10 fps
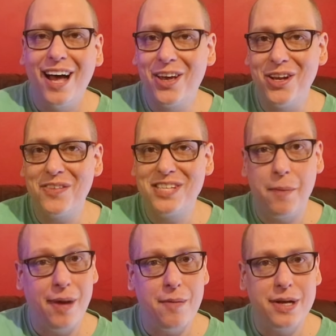I couldn't have said
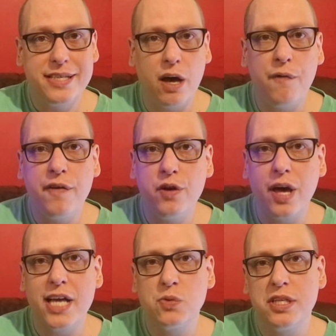it better myself. If you
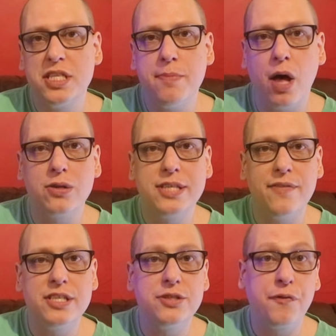guys want to see Miles
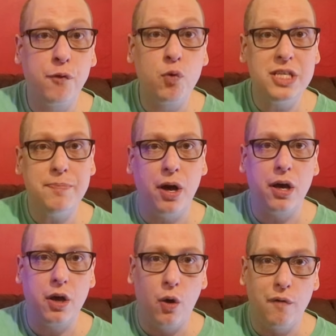Davis's full
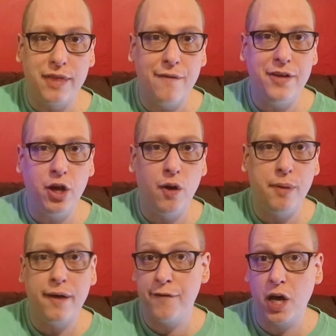debunk of that video
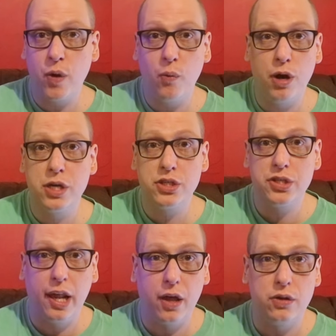by Fuckwit Word,
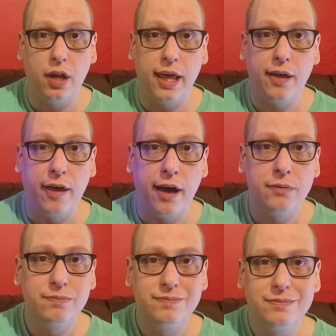just click on the link there.